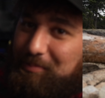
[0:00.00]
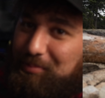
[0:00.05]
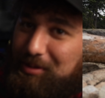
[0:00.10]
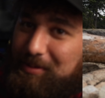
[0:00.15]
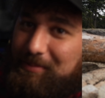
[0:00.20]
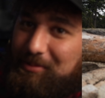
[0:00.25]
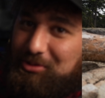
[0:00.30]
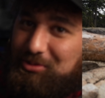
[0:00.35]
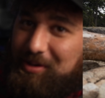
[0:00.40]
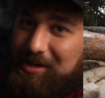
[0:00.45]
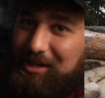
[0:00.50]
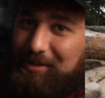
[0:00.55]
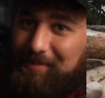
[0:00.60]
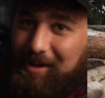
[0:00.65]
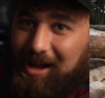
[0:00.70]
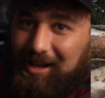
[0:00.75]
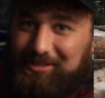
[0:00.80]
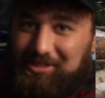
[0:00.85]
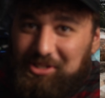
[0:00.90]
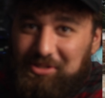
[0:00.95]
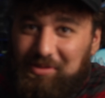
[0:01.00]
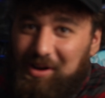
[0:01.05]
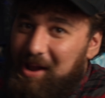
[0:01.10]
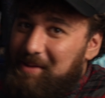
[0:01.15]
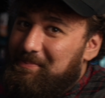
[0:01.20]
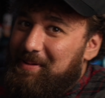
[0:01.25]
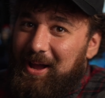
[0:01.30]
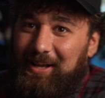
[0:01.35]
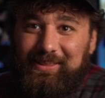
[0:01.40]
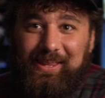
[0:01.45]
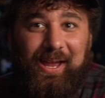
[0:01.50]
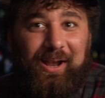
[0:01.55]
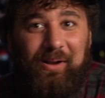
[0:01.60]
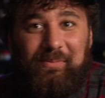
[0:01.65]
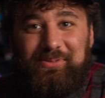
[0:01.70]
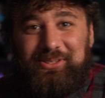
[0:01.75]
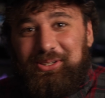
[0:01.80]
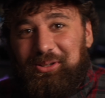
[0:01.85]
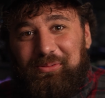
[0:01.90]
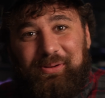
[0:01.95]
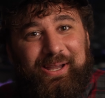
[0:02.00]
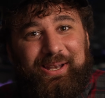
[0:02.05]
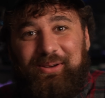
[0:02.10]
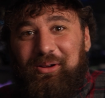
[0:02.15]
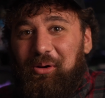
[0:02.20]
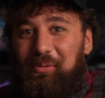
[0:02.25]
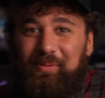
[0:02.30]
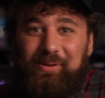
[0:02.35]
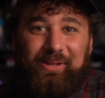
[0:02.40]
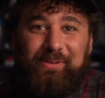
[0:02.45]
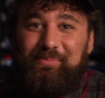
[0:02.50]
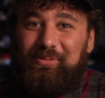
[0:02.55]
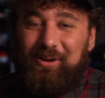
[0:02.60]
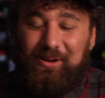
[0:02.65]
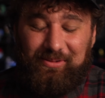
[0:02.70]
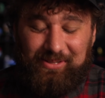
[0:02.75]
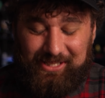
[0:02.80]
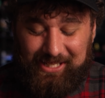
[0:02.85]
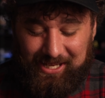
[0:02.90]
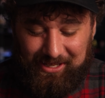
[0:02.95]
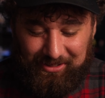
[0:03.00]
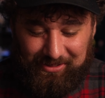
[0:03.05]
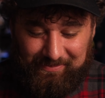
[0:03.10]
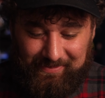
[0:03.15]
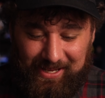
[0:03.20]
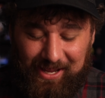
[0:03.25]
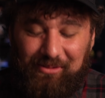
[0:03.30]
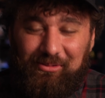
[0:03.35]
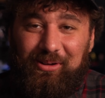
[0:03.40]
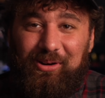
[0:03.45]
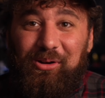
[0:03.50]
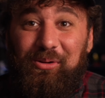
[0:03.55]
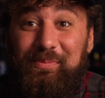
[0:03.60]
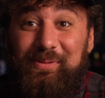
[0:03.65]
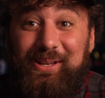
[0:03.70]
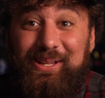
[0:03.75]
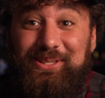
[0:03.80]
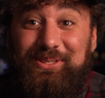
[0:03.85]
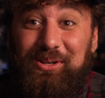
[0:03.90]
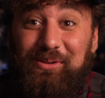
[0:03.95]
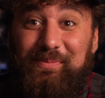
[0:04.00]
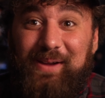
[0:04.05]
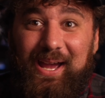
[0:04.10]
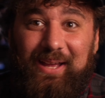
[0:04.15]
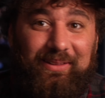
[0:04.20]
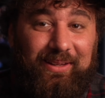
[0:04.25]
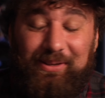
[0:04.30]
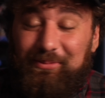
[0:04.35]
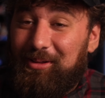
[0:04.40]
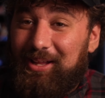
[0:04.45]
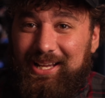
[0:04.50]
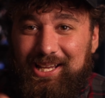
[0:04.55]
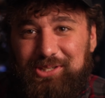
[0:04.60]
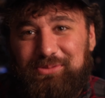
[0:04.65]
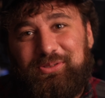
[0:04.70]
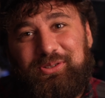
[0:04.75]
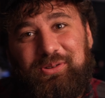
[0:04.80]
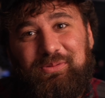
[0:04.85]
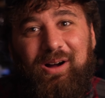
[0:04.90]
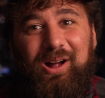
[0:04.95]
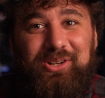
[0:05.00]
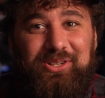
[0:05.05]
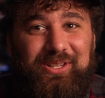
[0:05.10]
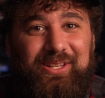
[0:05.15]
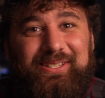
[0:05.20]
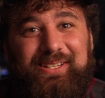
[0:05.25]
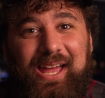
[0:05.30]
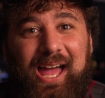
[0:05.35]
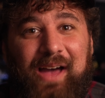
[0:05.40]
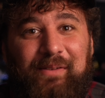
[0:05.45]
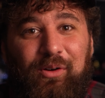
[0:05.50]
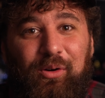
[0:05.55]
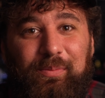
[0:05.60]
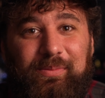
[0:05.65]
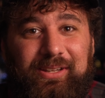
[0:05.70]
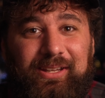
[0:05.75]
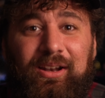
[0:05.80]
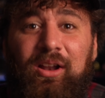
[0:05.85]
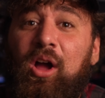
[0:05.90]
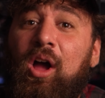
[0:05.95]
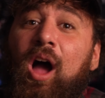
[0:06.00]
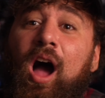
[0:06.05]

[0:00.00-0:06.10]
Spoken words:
Premium Trainer box is right back there. I'm still waiting to open it, bro. It's killing me. I want to open it so badly. Well, I guess when you're watching this, I have opened it.